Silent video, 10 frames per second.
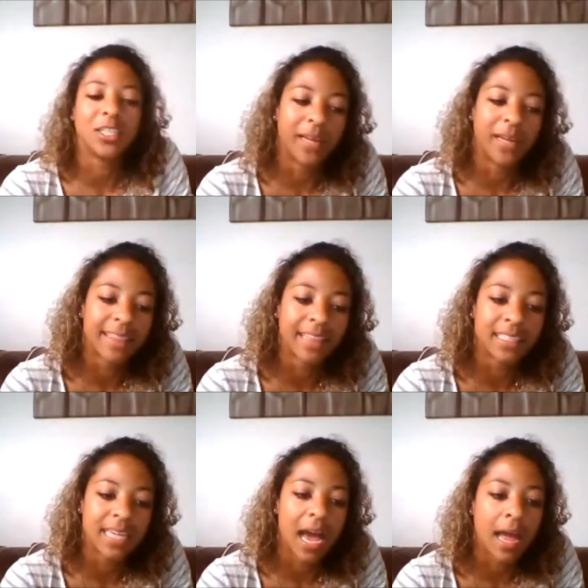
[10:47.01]
But at the
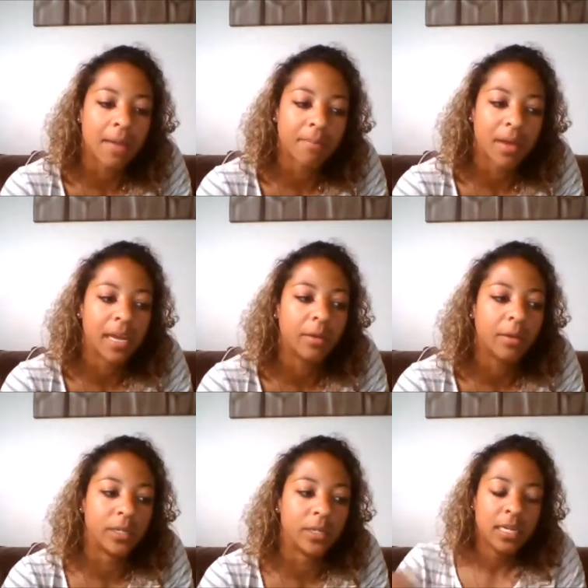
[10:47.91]
time, it was